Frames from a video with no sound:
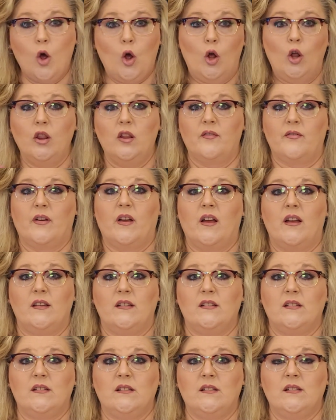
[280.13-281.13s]
all of
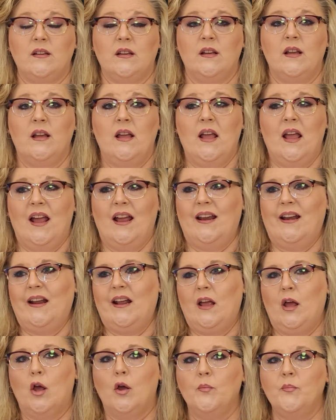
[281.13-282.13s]
us and
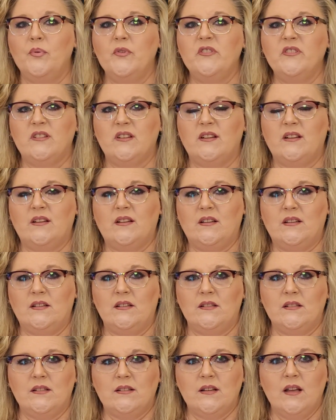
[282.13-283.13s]

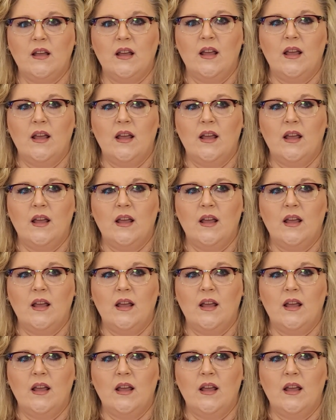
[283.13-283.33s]
encompasses